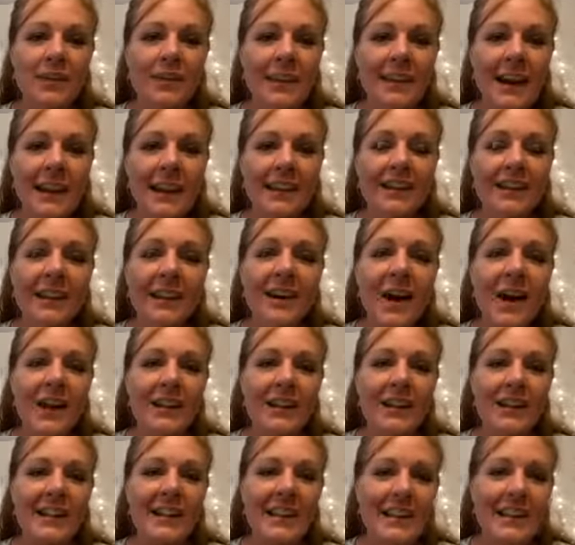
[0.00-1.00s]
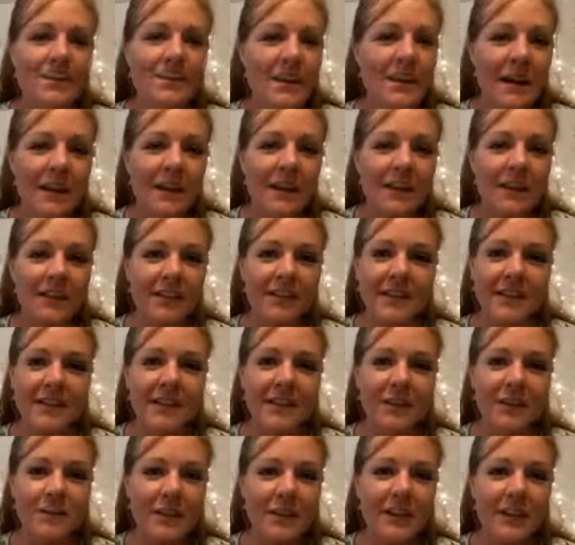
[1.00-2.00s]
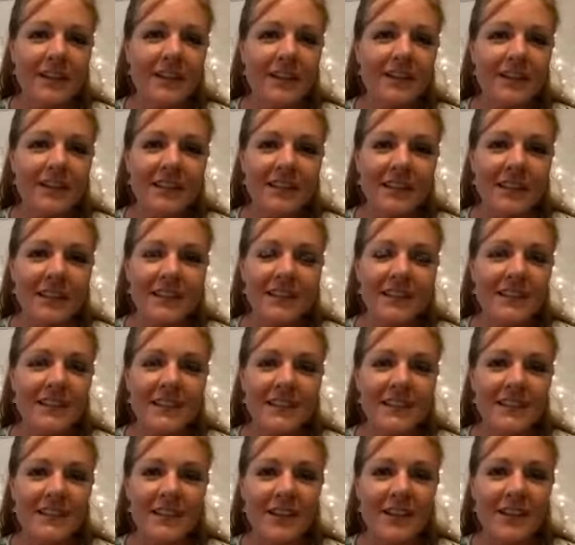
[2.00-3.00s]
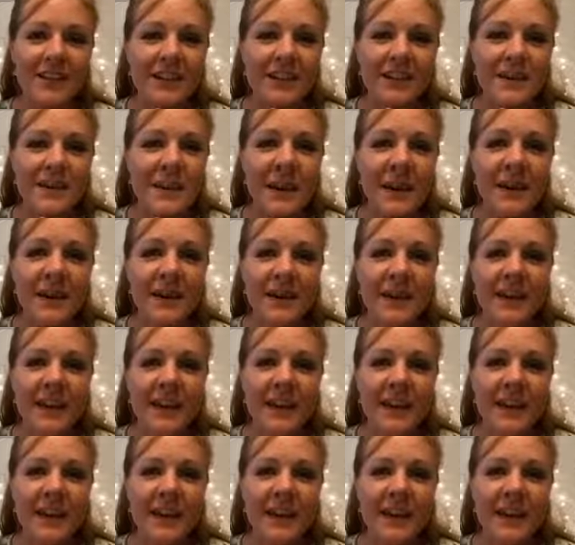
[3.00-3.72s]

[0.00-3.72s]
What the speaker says: Like they call it email. Isn't that weird? They did just call it email.